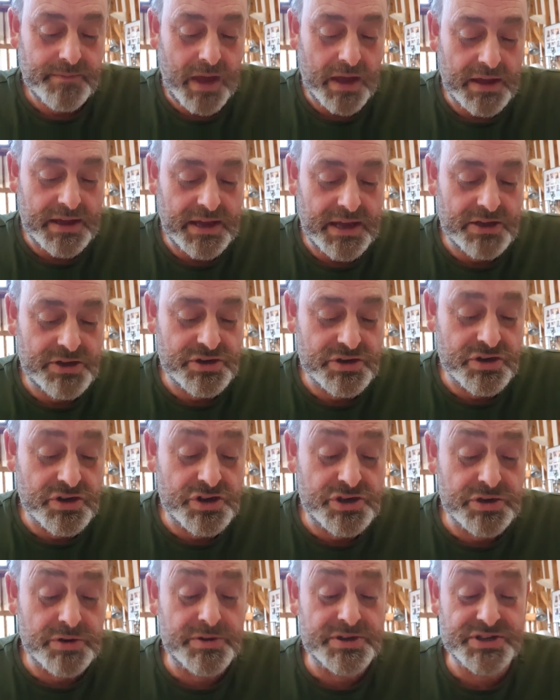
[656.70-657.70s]

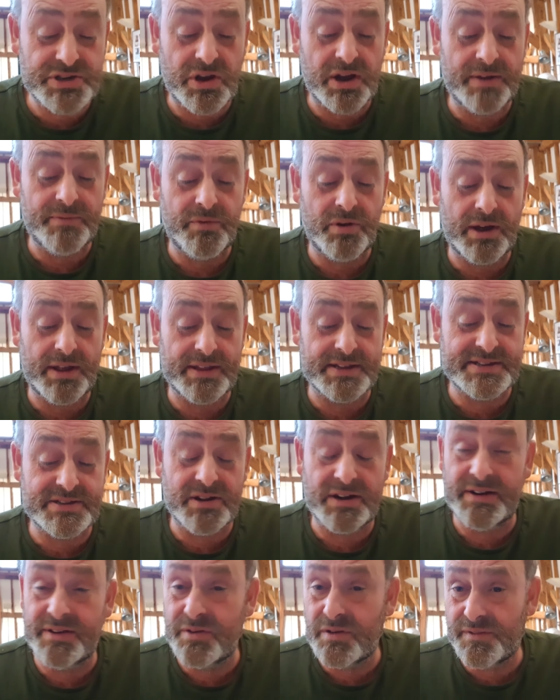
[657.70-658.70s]
Could you sign right the
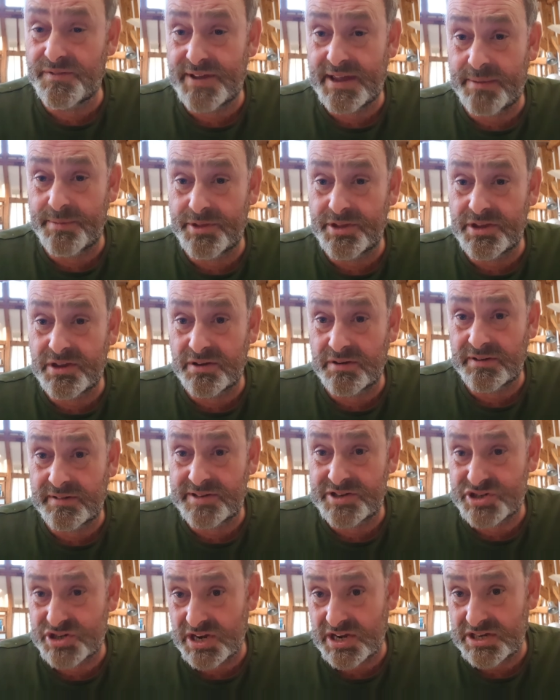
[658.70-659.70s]
side of your van with the Courier
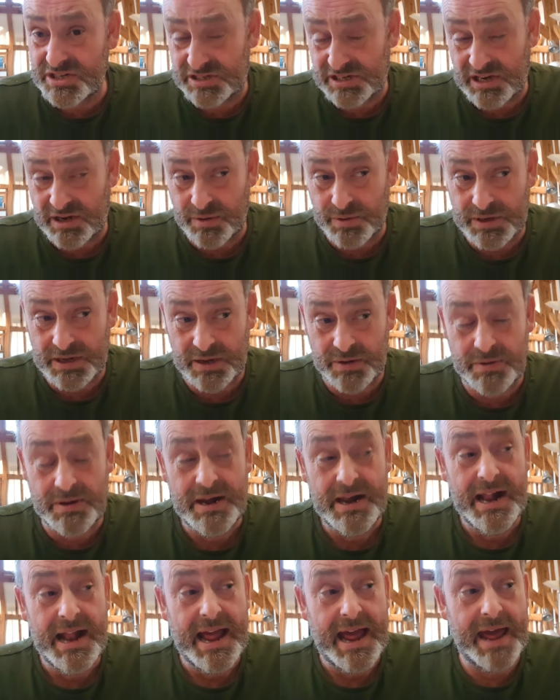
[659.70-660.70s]
Exchange logo
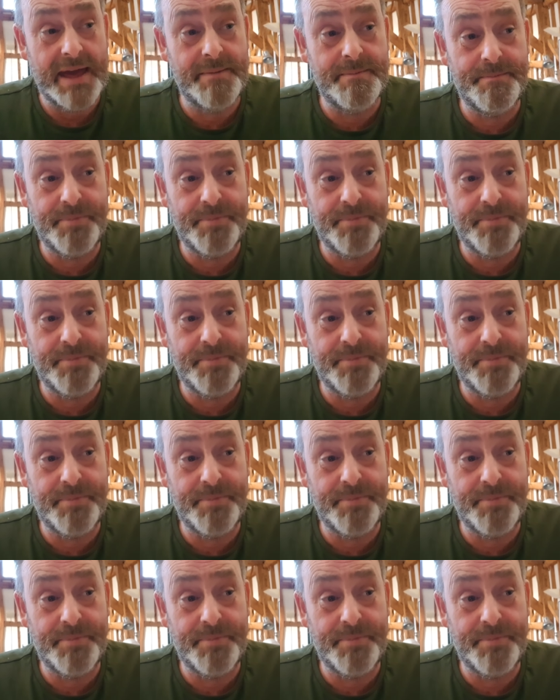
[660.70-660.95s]
and